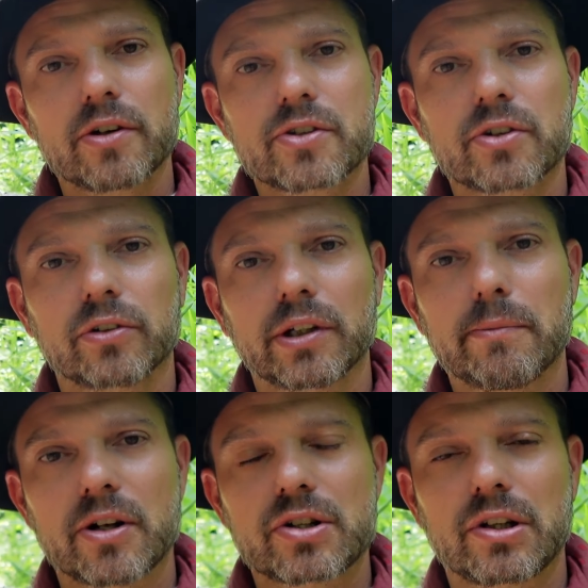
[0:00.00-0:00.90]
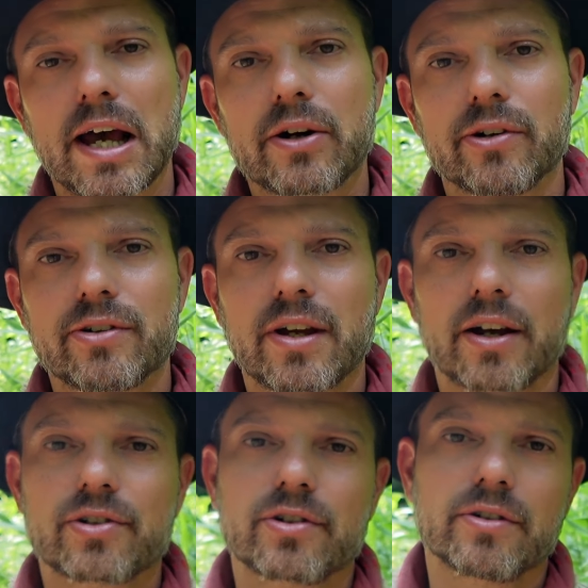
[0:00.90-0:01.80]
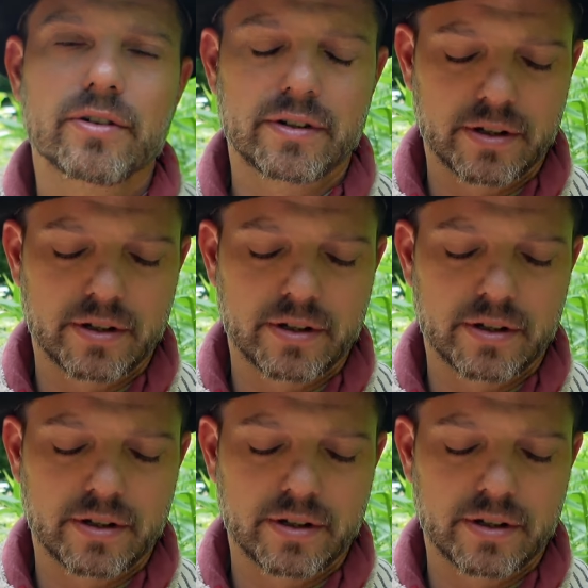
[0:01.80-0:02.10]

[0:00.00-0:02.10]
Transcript: It's certainly much lighter in texture.